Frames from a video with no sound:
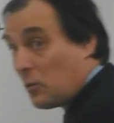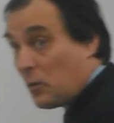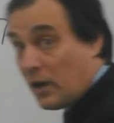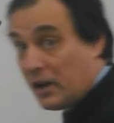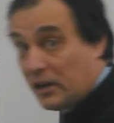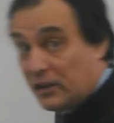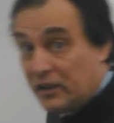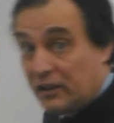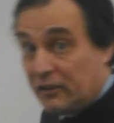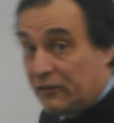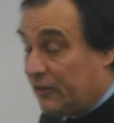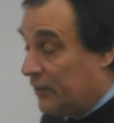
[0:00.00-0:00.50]

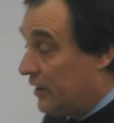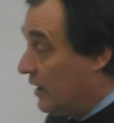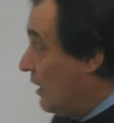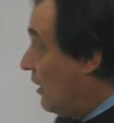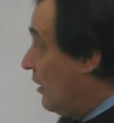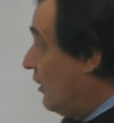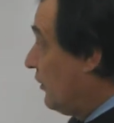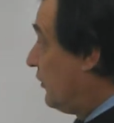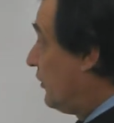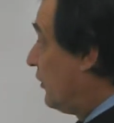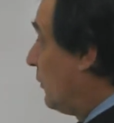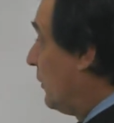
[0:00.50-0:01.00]
waiting for the
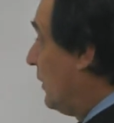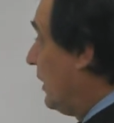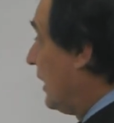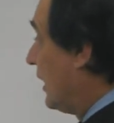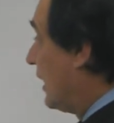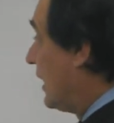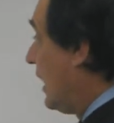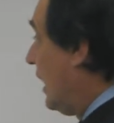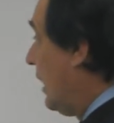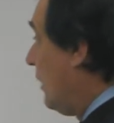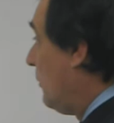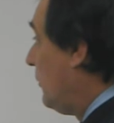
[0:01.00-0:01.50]
answer when it
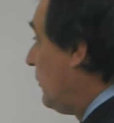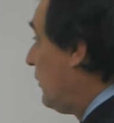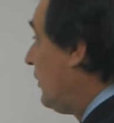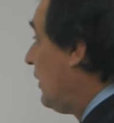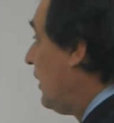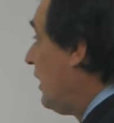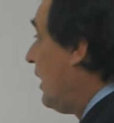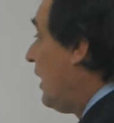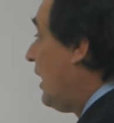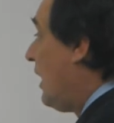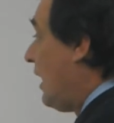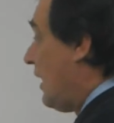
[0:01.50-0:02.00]
comes.
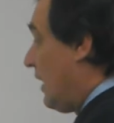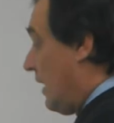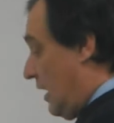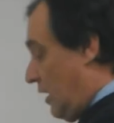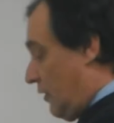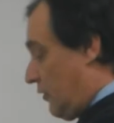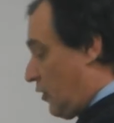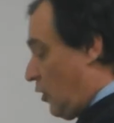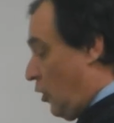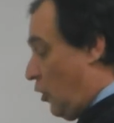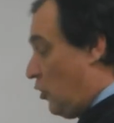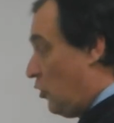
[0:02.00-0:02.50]
Then I've
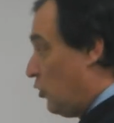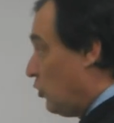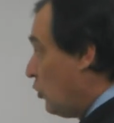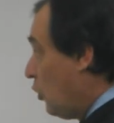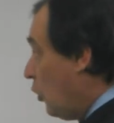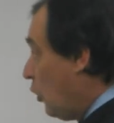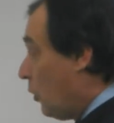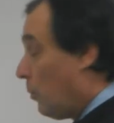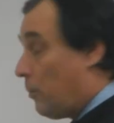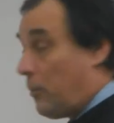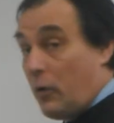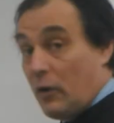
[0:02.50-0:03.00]
got
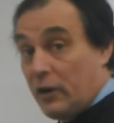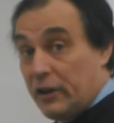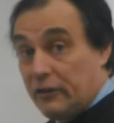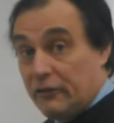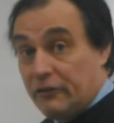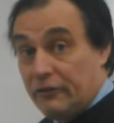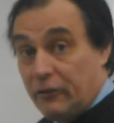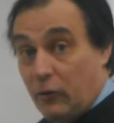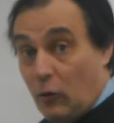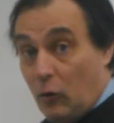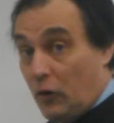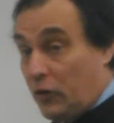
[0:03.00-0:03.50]

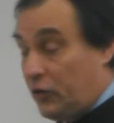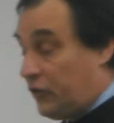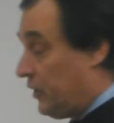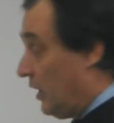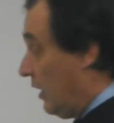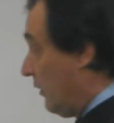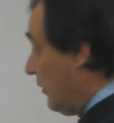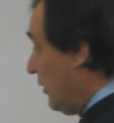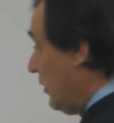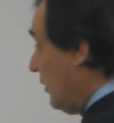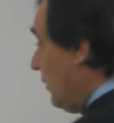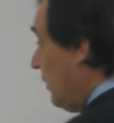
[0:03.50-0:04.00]

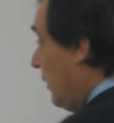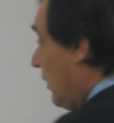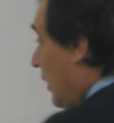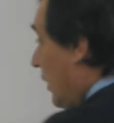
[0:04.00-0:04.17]
0.47.